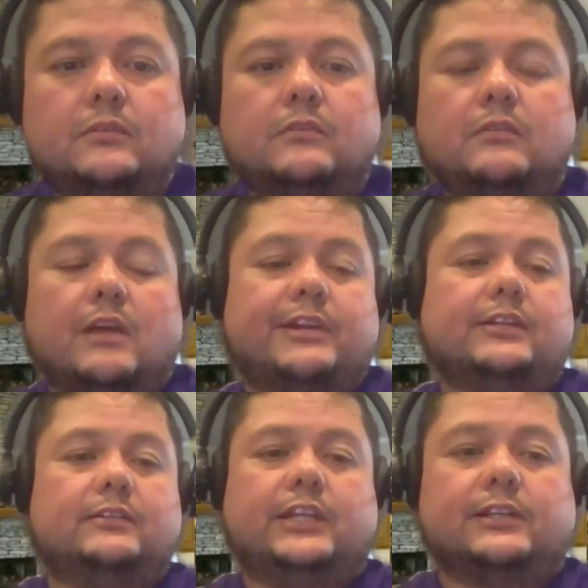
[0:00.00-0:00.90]
I
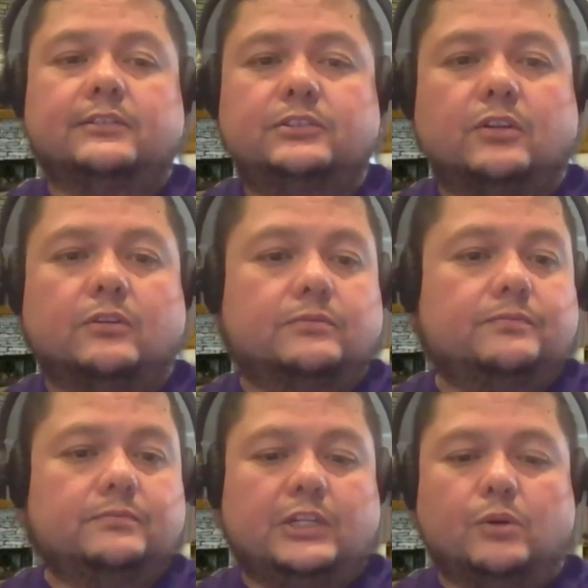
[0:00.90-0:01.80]
mean, yeah. So,
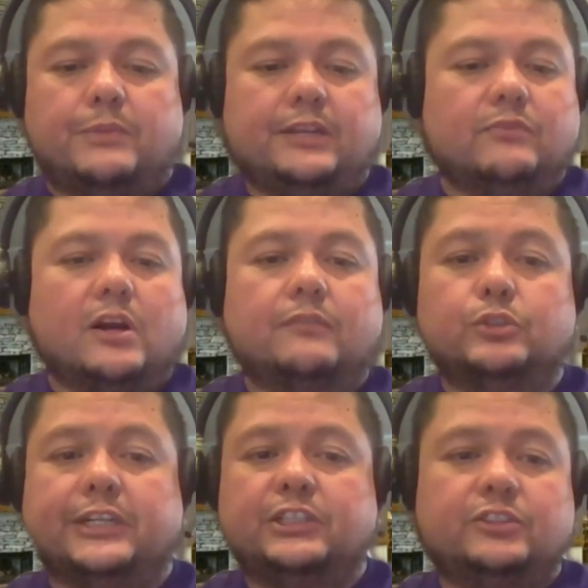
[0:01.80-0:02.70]
be involved, do
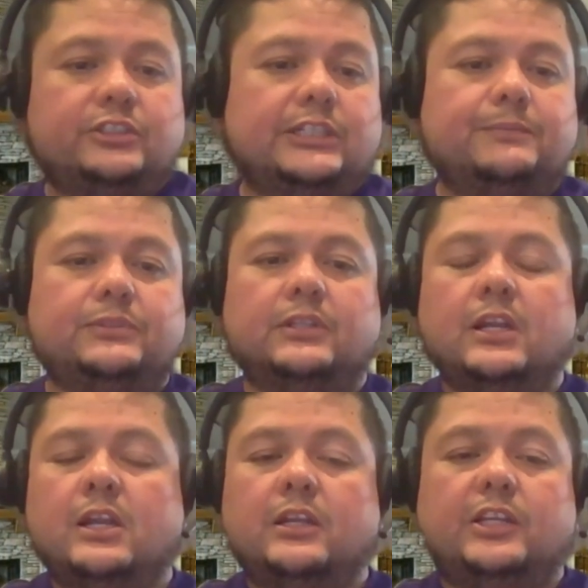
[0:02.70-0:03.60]
internships,
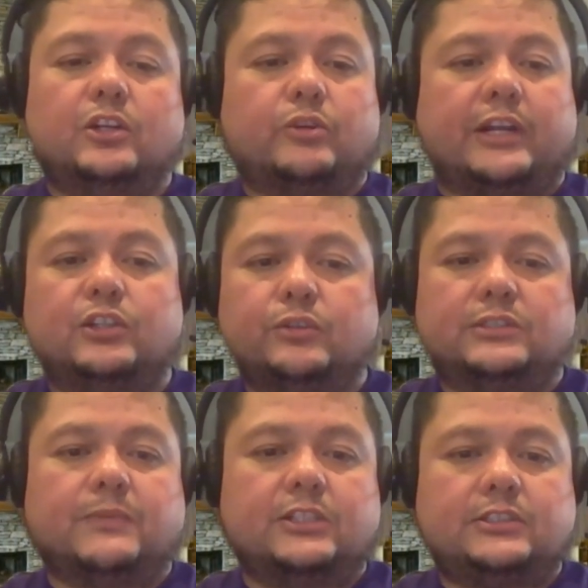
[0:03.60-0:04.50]
try to do as
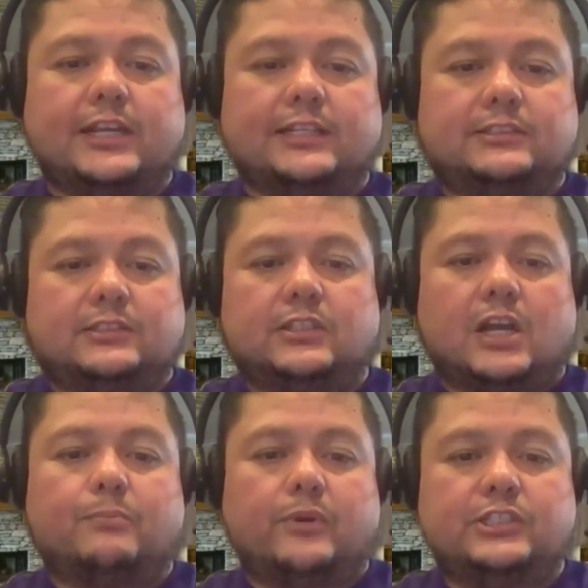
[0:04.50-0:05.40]
much as
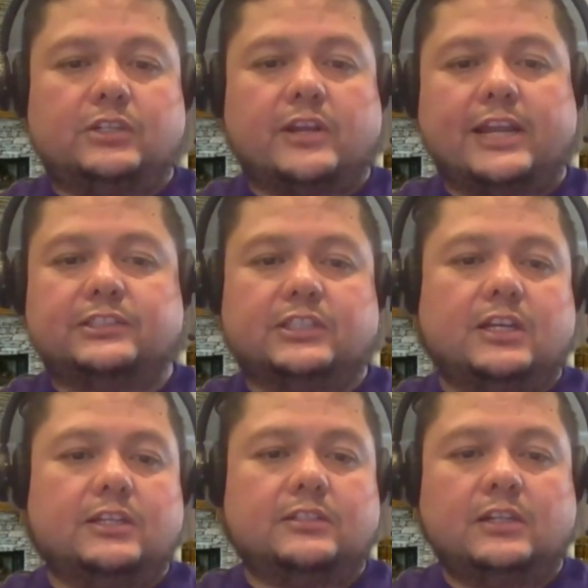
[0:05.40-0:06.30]
operational
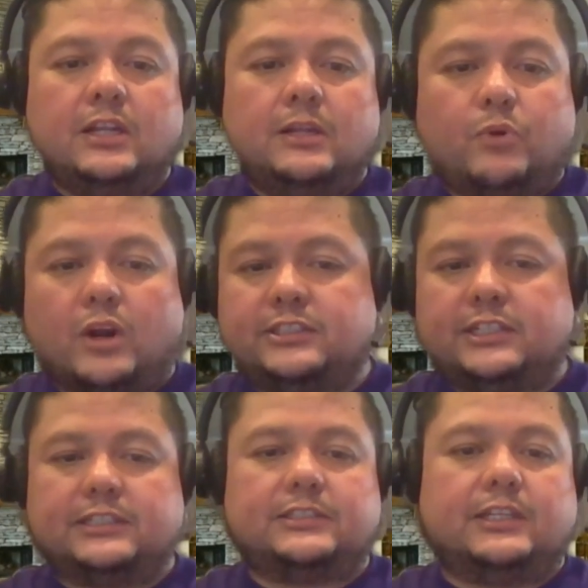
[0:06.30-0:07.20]
hands-on
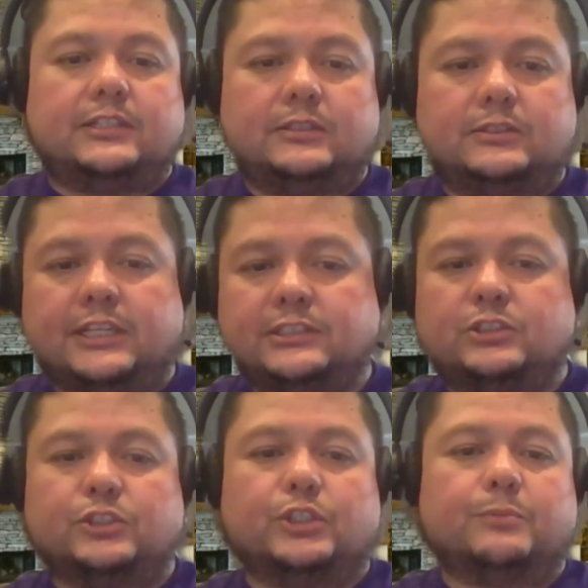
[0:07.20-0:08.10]
projects and things
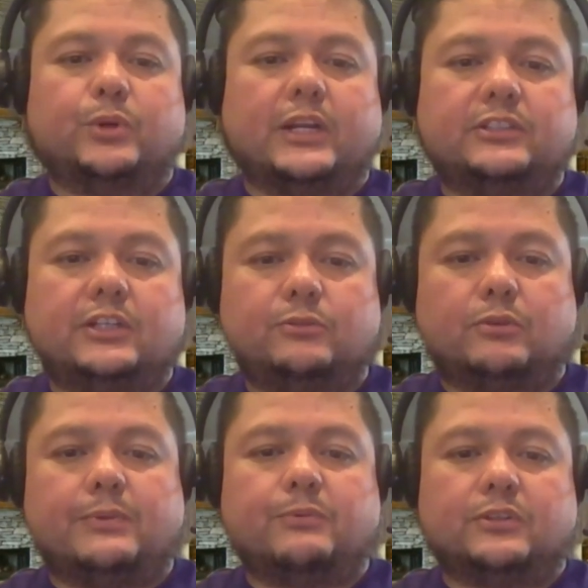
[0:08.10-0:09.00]
that you can put out there for
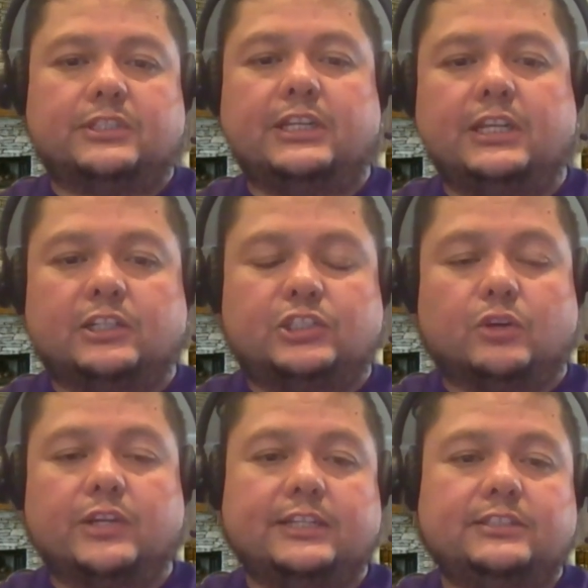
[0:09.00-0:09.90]
people to see and
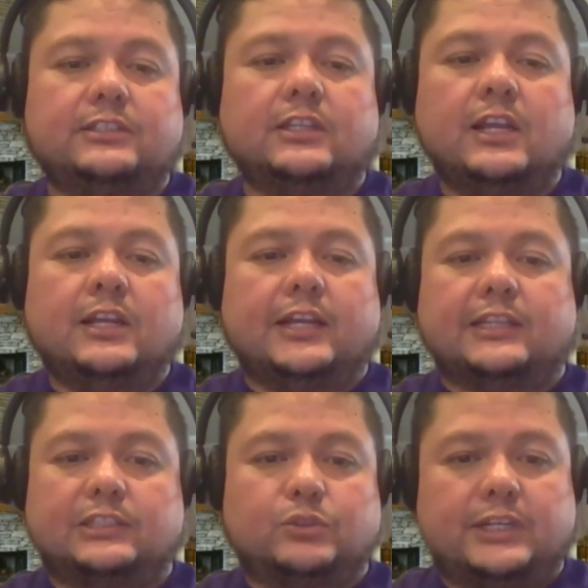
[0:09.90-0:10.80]
showcase. And
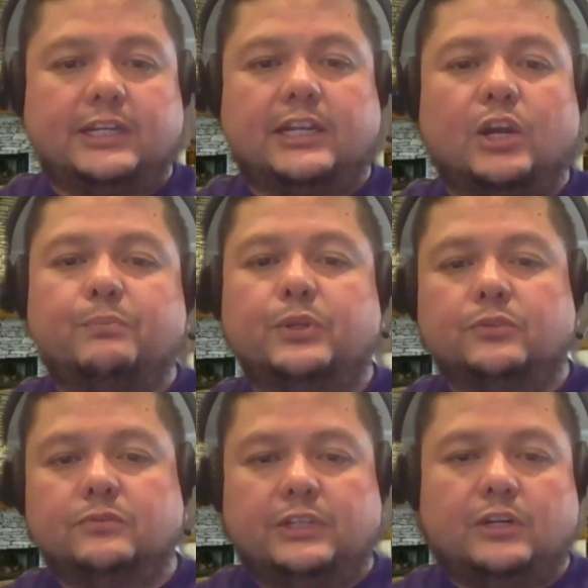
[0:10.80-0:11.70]
that's only going to help
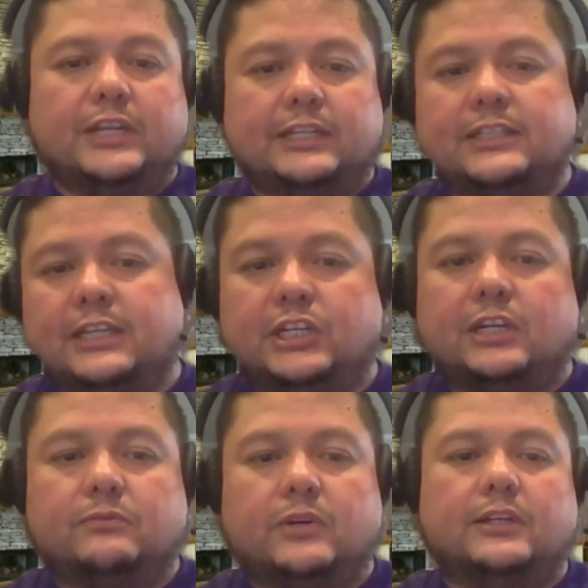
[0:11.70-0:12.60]
you, get that
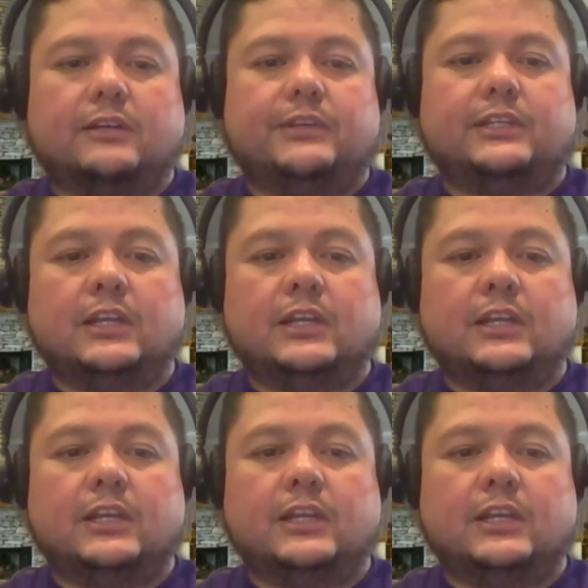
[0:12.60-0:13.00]
job, right? I mean,